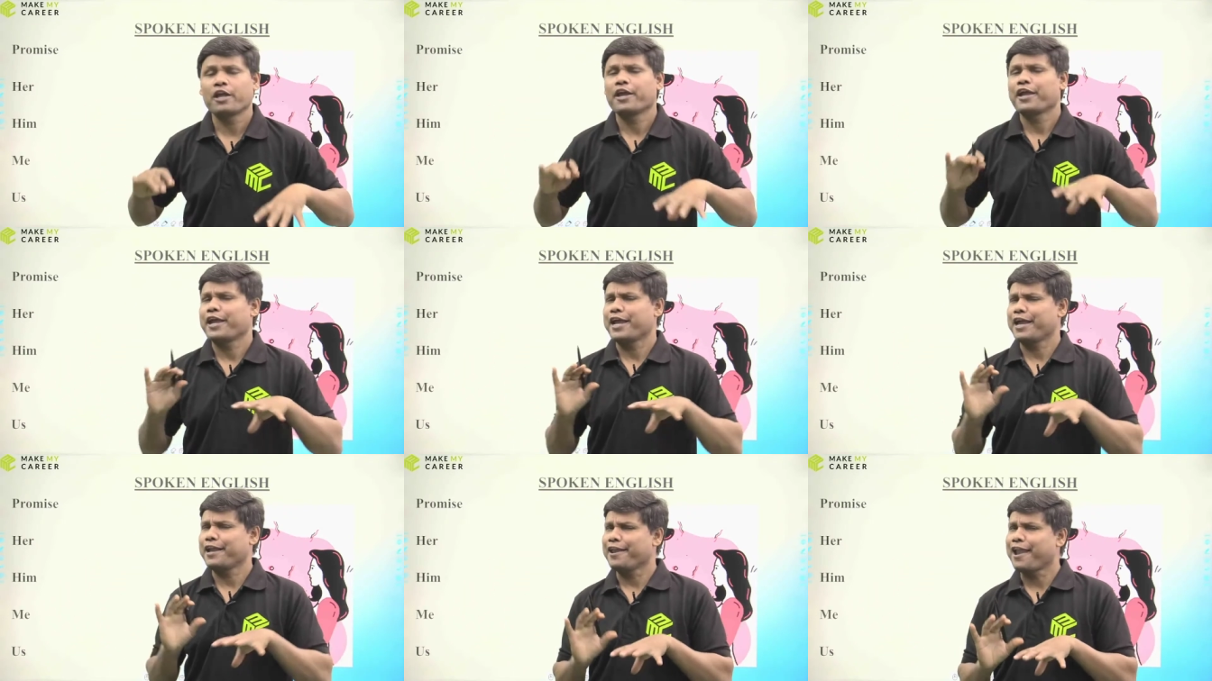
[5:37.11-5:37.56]

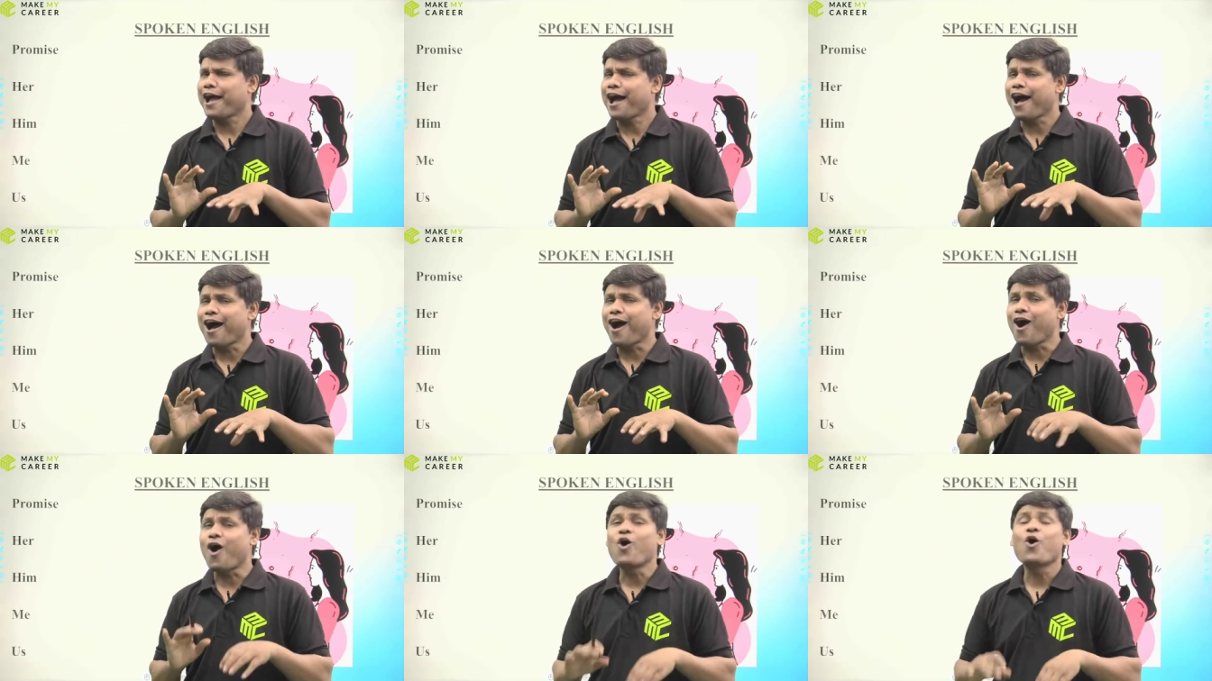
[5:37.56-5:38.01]
And
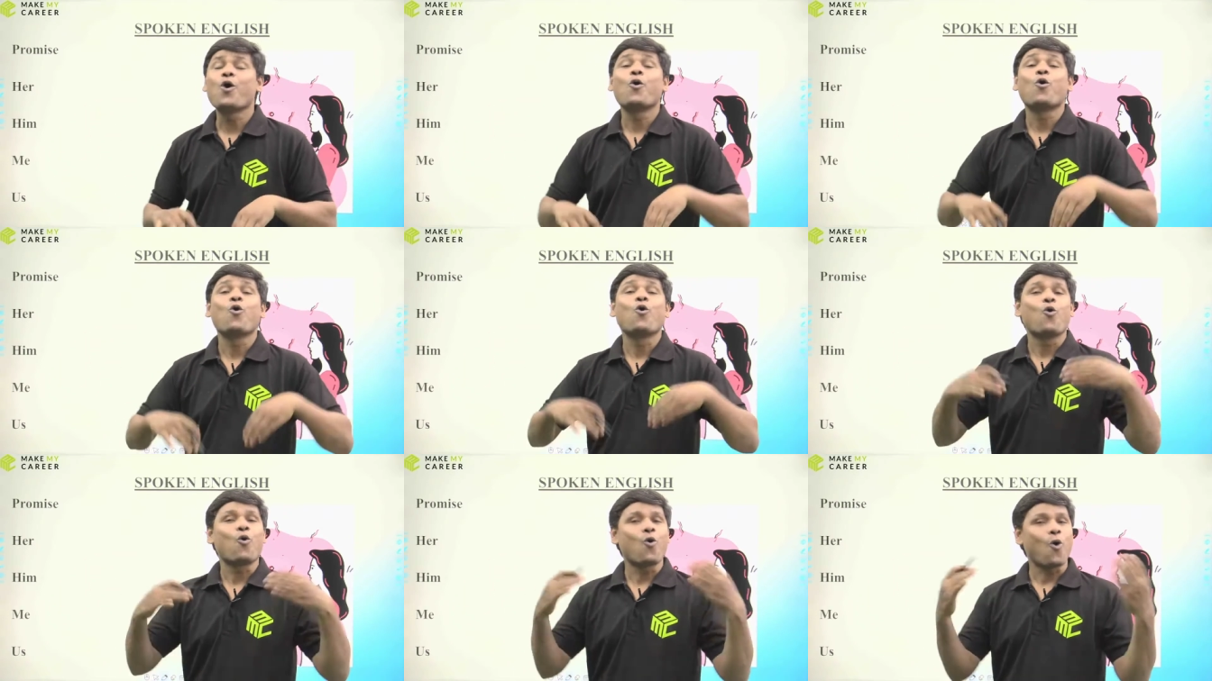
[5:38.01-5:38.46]
now,
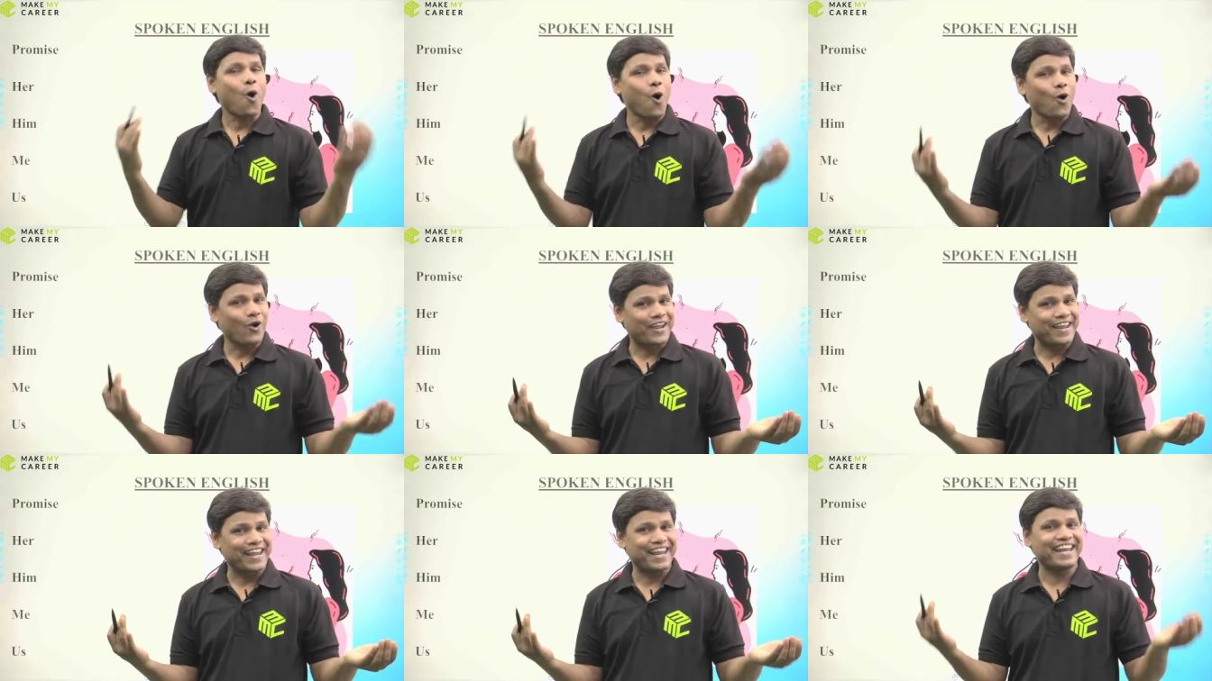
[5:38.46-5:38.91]

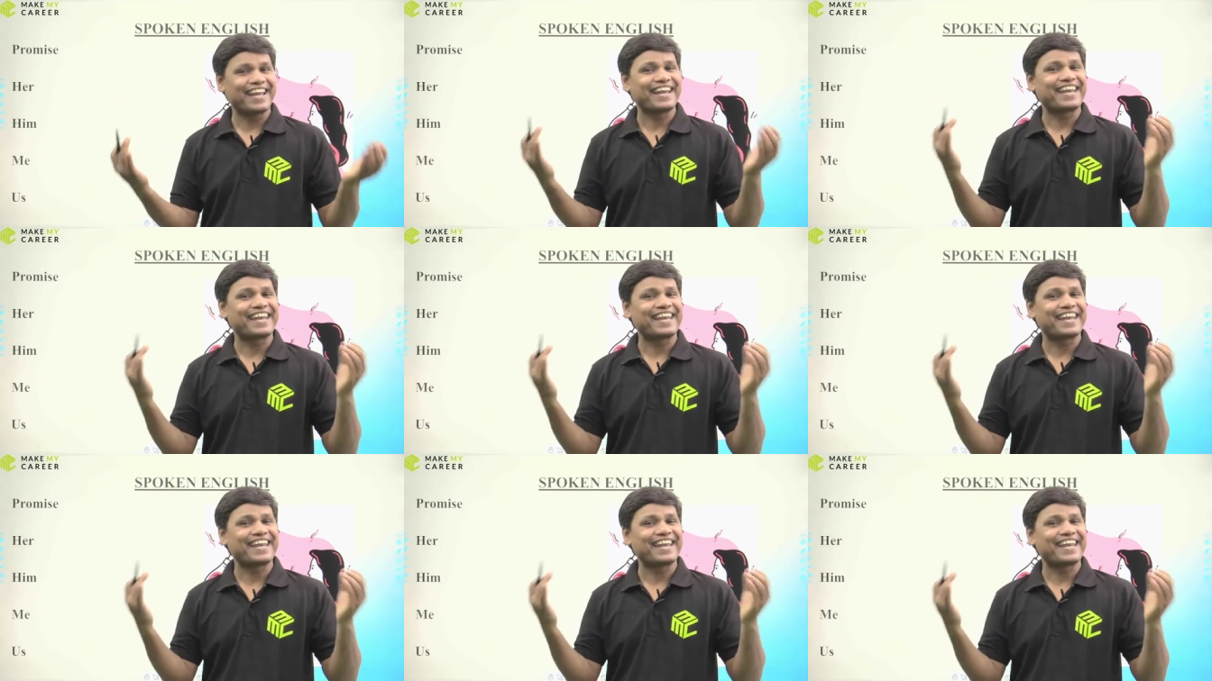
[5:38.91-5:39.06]
okay,